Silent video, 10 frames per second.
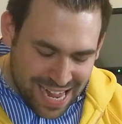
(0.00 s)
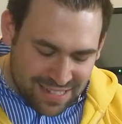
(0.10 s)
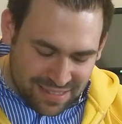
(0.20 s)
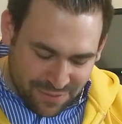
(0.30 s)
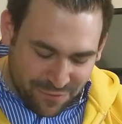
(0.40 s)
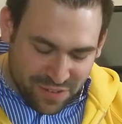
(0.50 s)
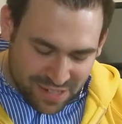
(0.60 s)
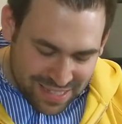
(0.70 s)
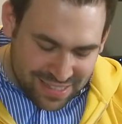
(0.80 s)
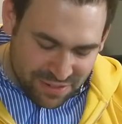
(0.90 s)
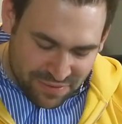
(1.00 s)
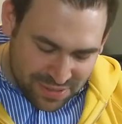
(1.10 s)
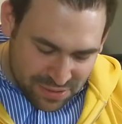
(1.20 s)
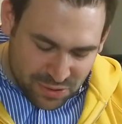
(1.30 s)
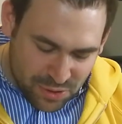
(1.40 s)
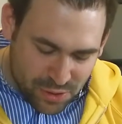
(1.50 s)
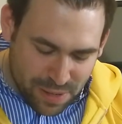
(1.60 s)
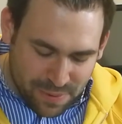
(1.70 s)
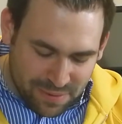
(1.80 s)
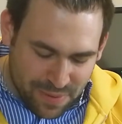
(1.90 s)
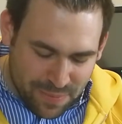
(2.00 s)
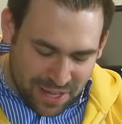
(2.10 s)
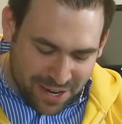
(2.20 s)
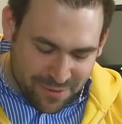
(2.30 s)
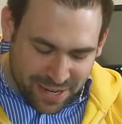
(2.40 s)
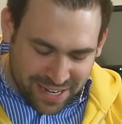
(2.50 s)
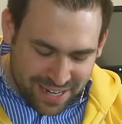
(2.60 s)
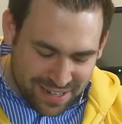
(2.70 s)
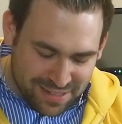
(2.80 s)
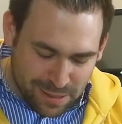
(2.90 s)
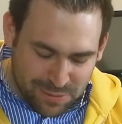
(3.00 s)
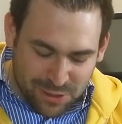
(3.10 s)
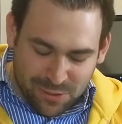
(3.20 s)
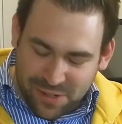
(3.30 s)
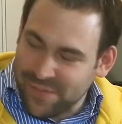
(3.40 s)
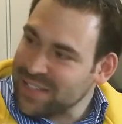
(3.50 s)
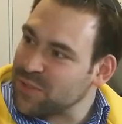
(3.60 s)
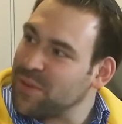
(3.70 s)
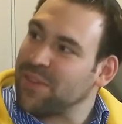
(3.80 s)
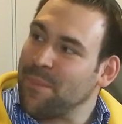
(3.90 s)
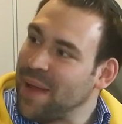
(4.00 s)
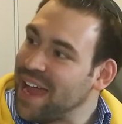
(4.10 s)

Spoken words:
I ask the funniest investor story, but maybe here we can substitute investor with a